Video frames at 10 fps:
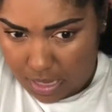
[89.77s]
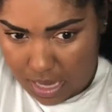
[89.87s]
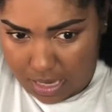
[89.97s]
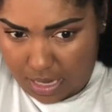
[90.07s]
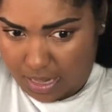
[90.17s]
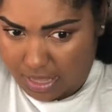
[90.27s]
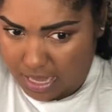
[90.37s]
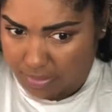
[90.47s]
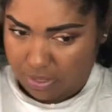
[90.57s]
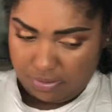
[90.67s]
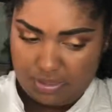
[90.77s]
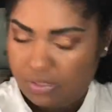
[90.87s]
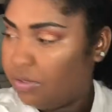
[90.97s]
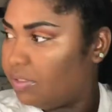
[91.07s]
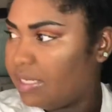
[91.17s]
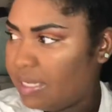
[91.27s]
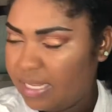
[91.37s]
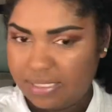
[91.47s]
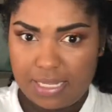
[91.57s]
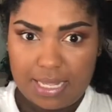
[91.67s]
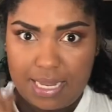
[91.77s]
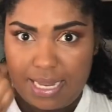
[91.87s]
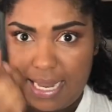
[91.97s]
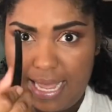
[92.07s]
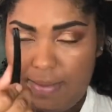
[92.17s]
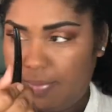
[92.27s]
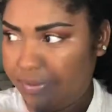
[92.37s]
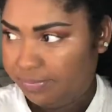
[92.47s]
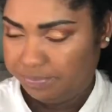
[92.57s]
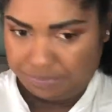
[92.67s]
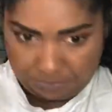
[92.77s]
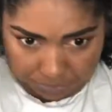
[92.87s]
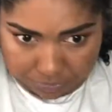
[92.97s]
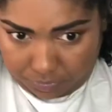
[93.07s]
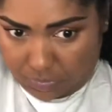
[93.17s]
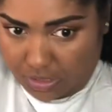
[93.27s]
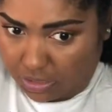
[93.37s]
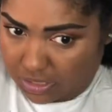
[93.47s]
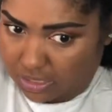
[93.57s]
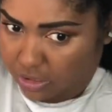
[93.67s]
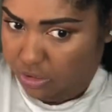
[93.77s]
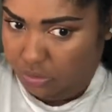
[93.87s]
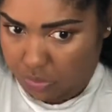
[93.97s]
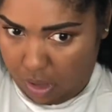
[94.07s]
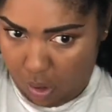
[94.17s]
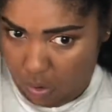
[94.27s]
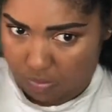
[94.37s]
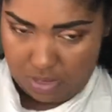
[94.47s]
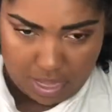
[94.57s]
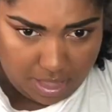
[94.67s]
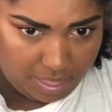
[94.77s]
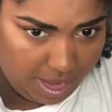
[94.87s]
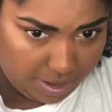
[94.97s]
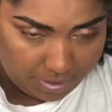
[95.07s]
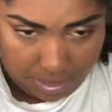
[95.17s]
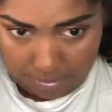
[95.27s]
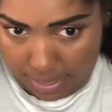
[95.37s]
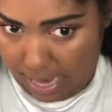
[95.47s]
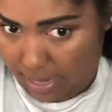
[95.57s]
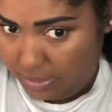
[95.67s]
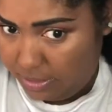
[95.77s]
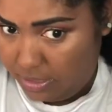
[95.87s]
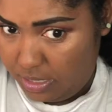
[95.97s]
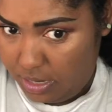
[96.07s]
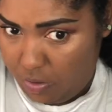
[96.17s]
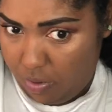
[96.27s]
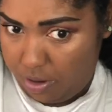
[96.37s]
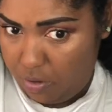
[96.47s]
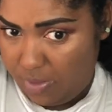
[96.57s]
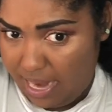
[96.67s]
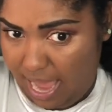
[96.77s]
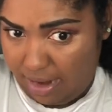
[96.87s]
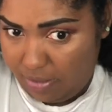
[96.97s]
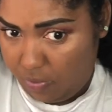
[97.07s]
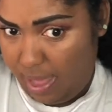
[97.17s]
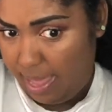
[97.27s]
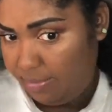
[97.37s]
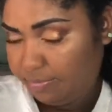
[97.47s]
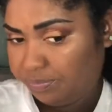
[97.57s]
And another thing I'm using is a clamp just to hold the hair that I'm not working with out of the way.